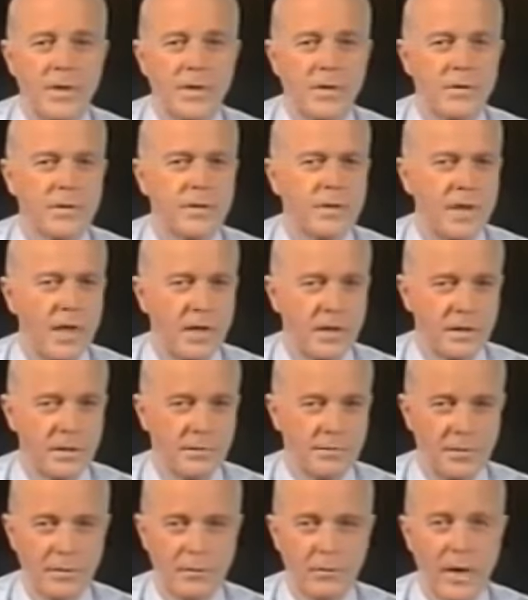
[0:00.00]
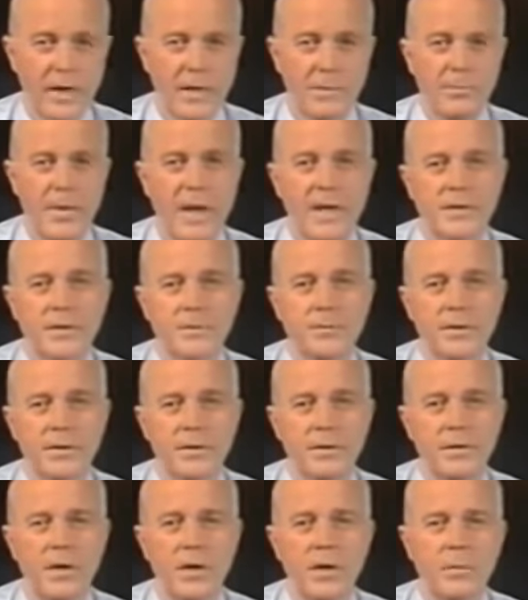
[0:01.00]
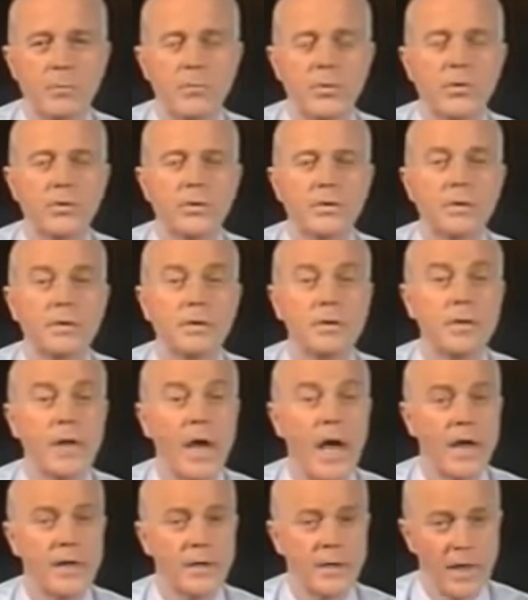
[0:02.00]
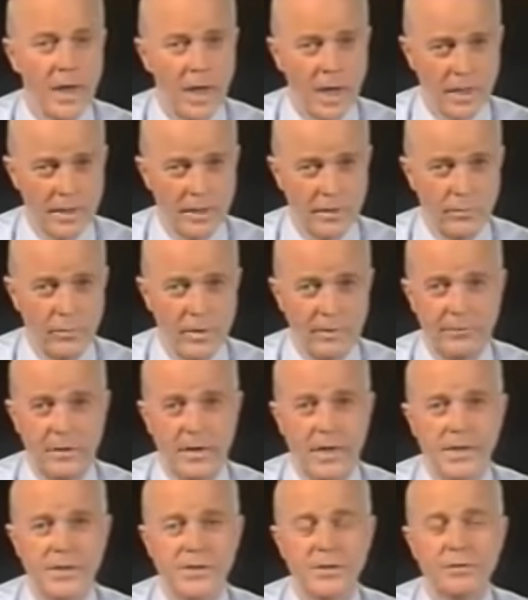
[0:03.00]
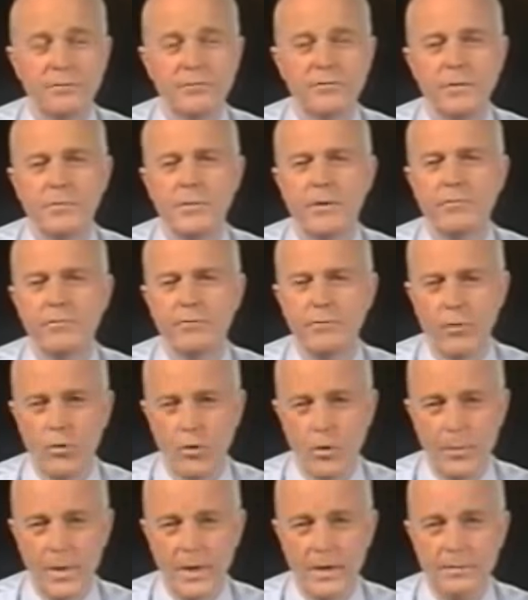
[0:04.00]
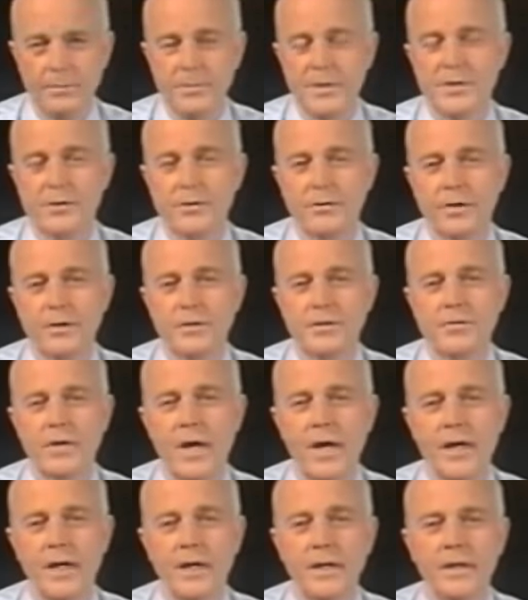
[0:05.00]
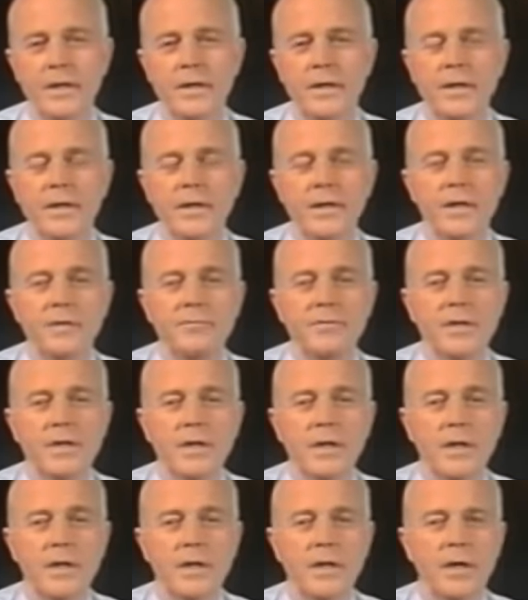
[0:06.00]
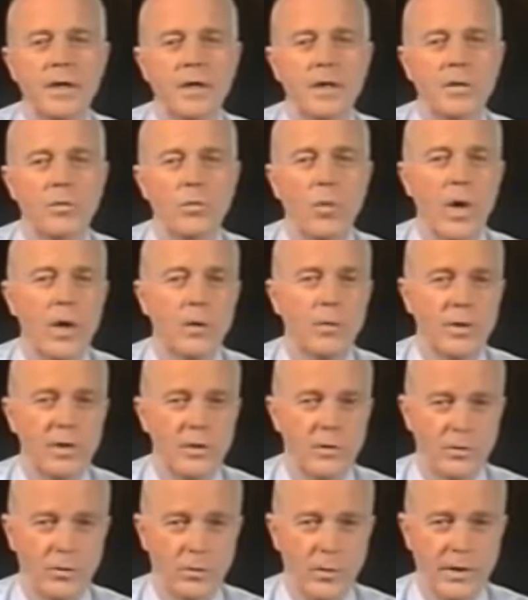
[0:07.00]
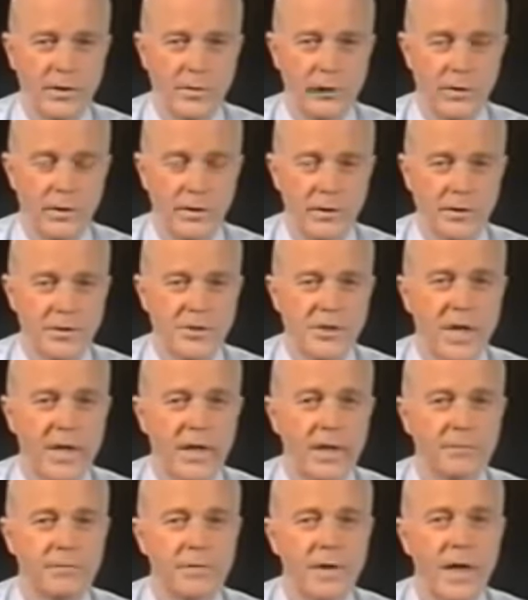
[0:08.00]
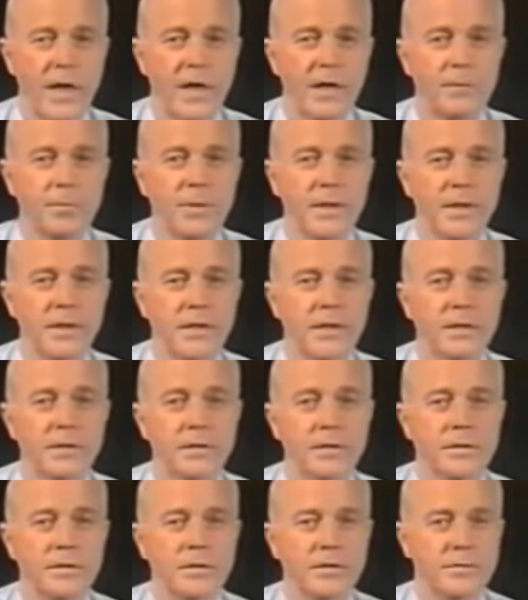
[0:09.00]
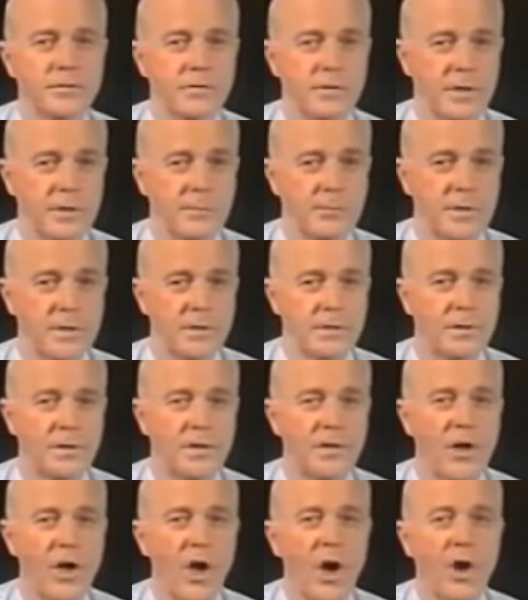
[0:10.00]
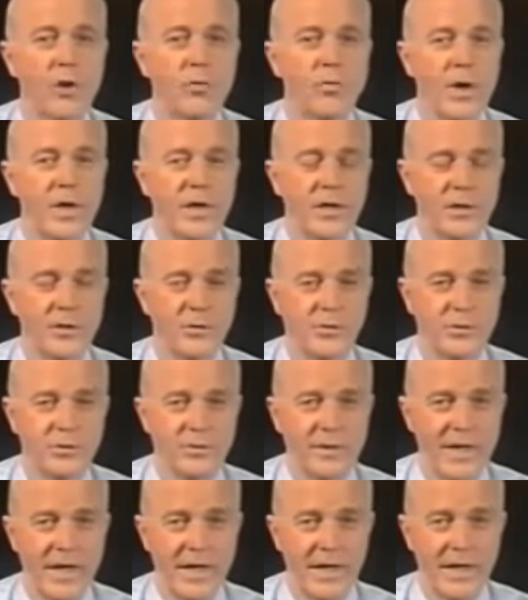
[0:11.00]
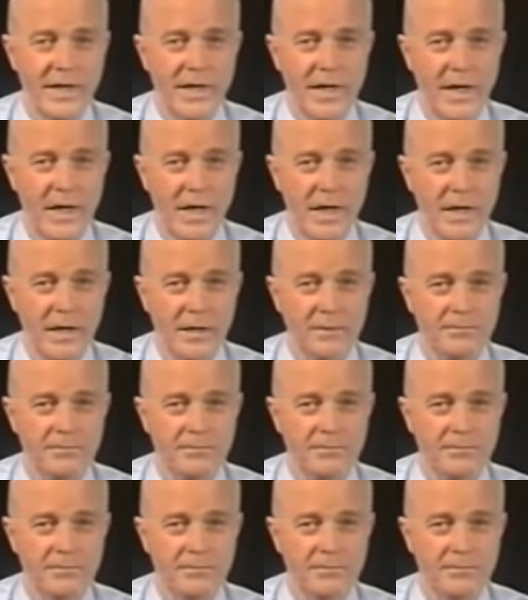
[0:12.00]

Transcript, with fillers: The death of the great batsman brought an unguarded revelation from the former Mr. Australia, given the "Where were you when you heard JFK had been killed" treatment on Radio 3AK.